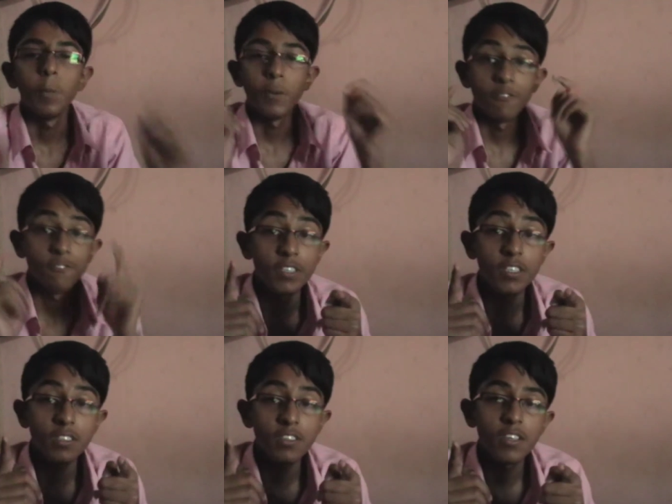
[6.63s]
But
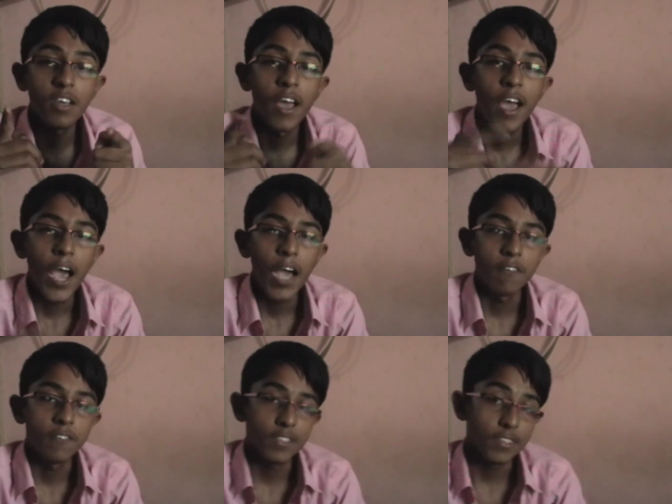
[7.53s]
first, I
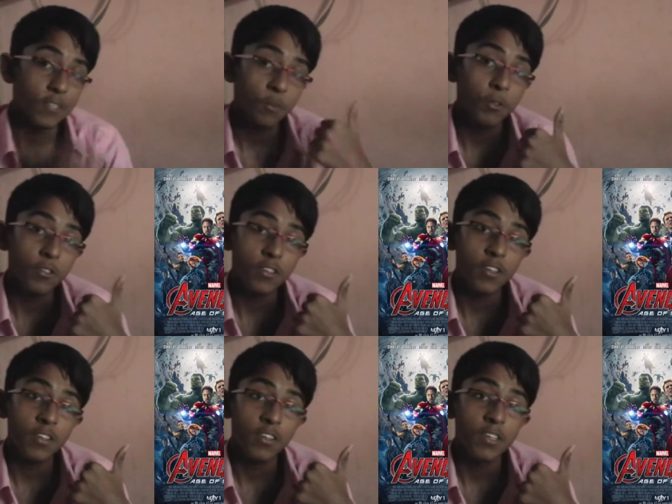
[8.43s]
have to say this
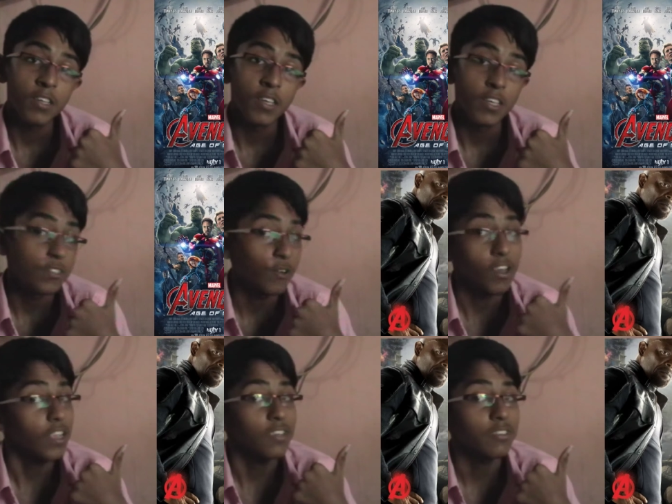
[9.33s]
poster is
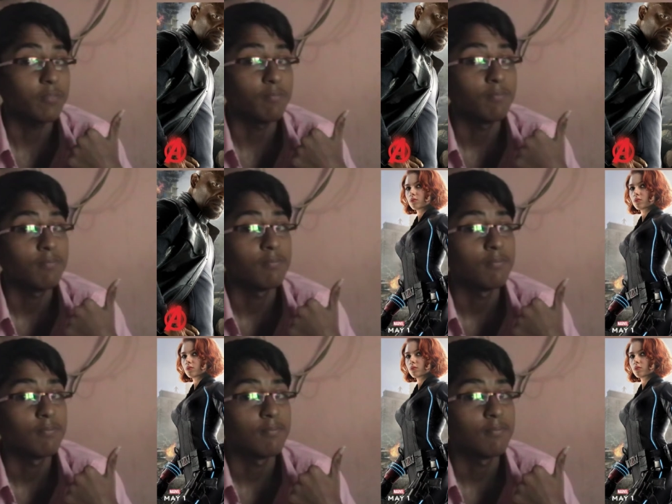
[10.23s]
totally awesome. Everything is